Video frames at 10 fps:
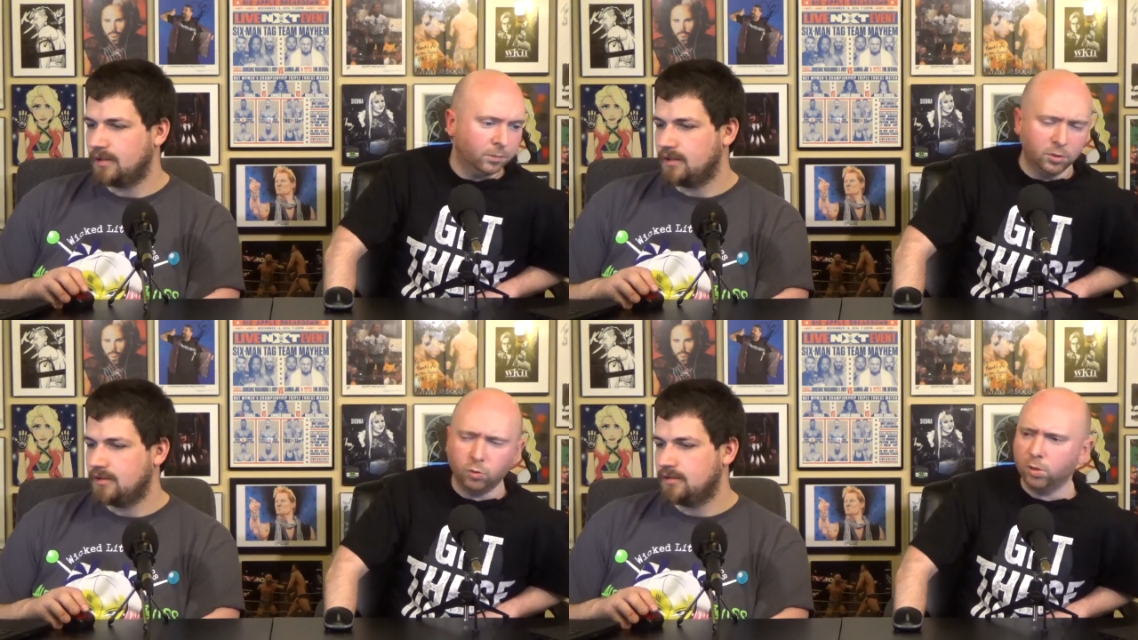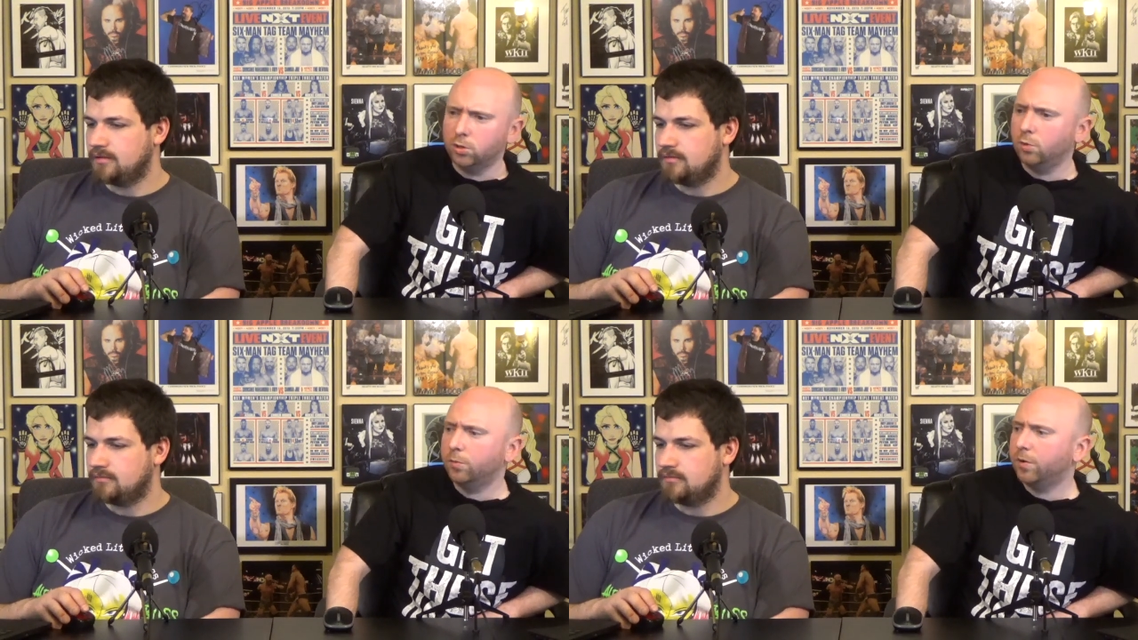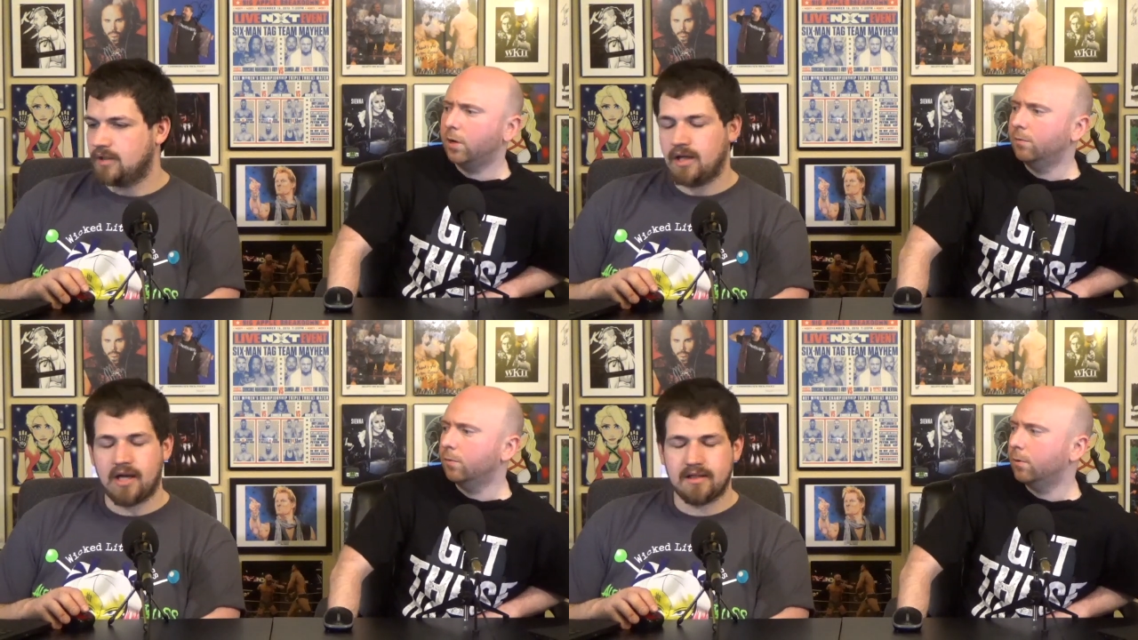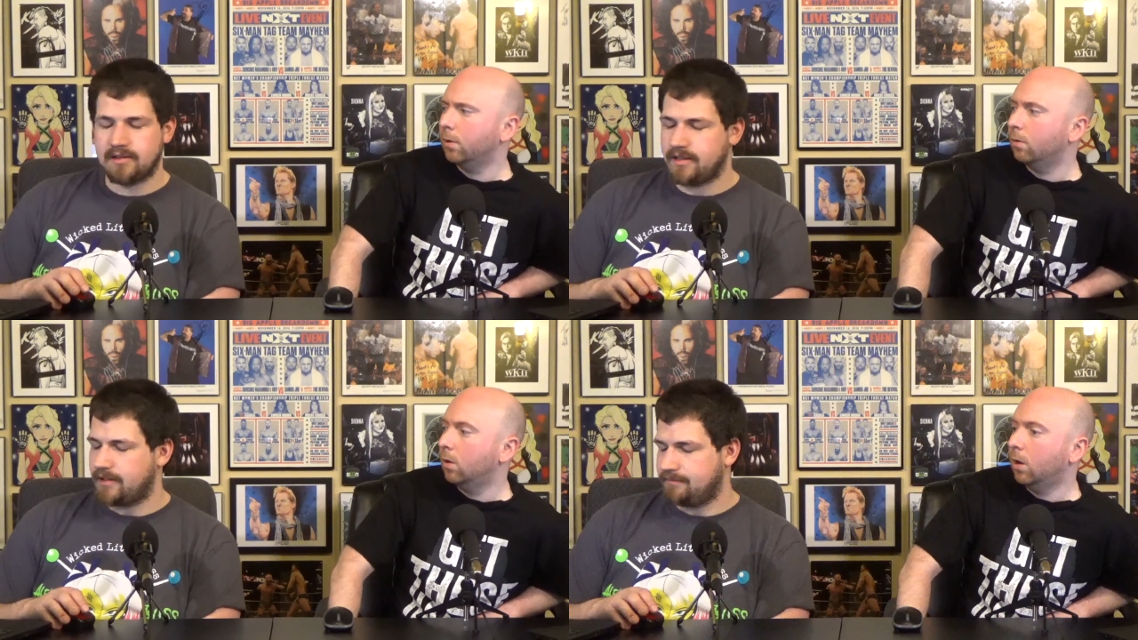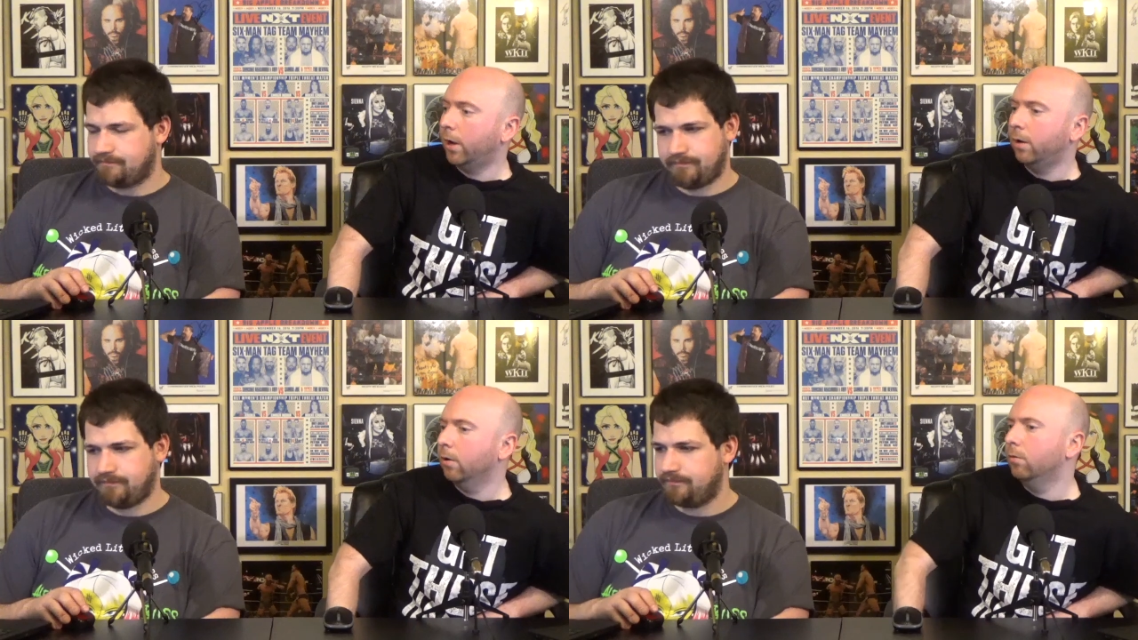Speaker 1: Did you watch 205 or I no? did not.
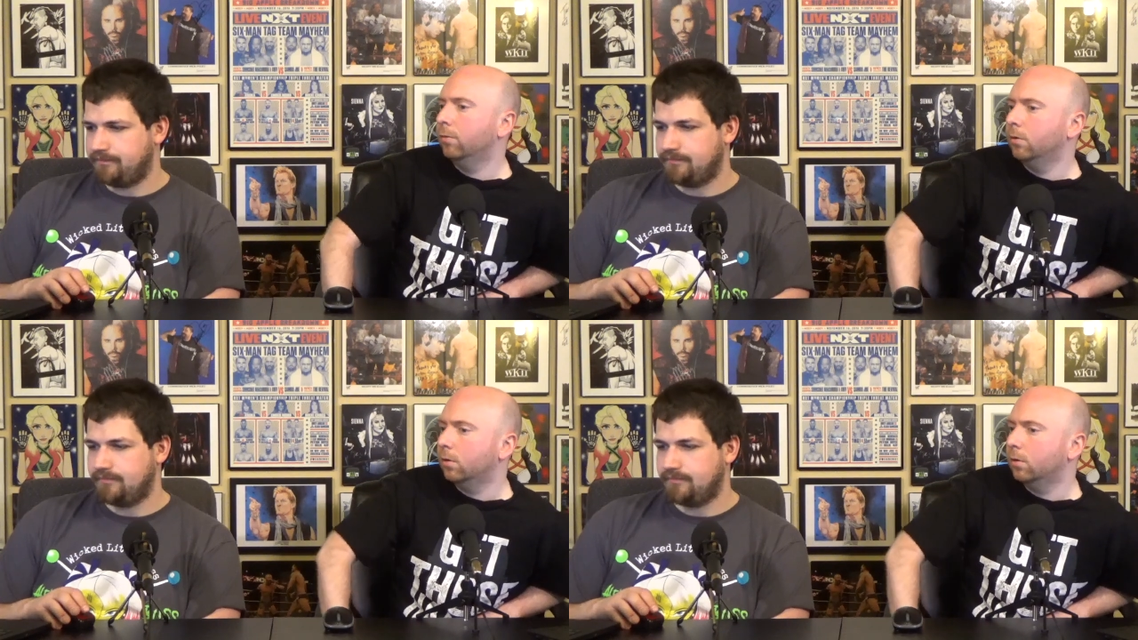I heard